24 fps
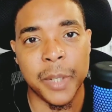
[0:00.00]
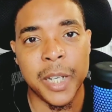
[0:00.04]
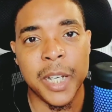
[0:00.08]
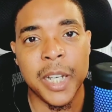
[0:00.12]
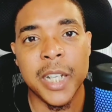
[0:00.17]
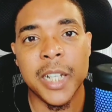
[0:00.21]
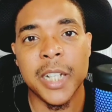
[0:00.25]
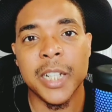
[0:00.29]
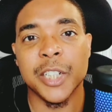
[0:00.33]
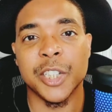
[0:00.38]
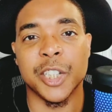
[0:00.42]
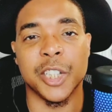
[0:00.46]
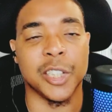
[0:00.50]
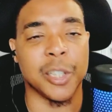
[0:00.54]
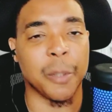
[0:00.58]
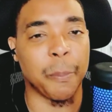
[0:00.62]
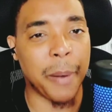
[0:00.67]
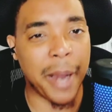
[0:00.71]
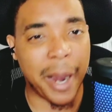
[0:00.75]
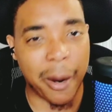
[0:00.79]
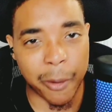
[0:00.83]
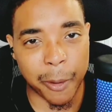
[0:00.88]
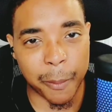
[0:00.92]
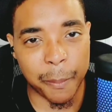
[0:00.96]
She's a
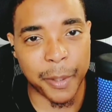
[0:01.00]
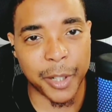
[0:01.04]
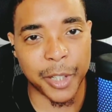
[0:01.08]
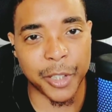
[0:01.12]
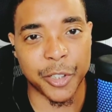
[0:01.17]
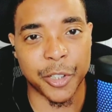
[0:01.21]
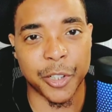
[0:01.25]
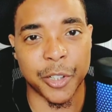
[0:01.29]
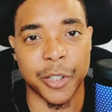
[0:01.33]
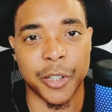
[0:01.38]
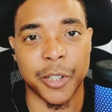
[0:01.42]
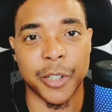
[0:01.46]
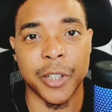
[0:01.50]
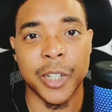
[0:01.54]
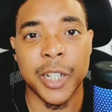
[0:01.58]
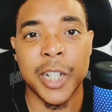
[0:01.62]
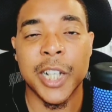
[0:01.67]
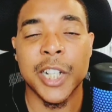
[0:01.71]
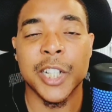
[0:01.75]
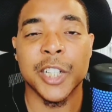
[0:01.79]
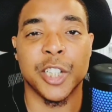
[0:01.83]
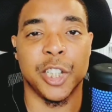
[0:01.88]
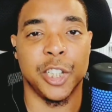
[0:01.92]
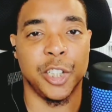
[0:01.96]
power puncher,
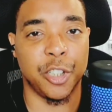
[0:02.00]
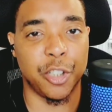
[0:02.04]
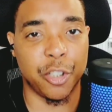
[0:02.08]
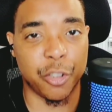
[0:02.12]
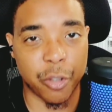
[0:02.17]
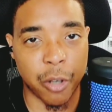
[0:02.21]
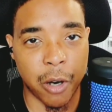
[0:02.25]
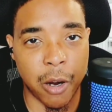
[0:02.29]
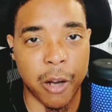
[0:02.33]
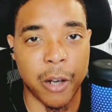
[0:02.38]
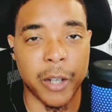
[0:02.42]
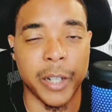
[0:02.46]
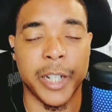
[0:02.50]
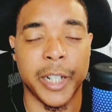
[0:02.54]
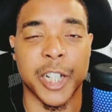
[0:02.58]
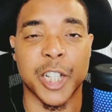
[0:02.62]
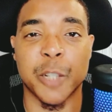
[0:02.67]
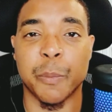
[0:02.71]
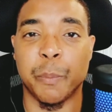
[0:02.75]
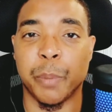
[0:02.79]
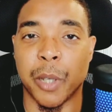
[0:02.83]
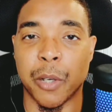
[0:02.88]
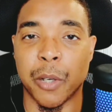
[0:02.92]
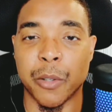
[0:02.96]
she's strong and
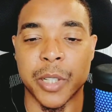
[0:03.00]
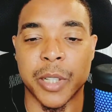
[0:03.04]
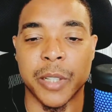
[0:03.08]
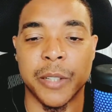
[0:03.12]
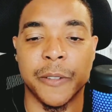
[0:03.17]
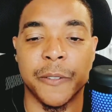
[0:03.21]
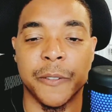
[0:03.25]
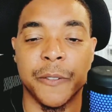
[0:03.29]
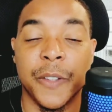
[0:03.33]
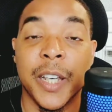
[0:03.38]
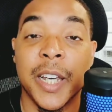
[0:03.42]
explosive,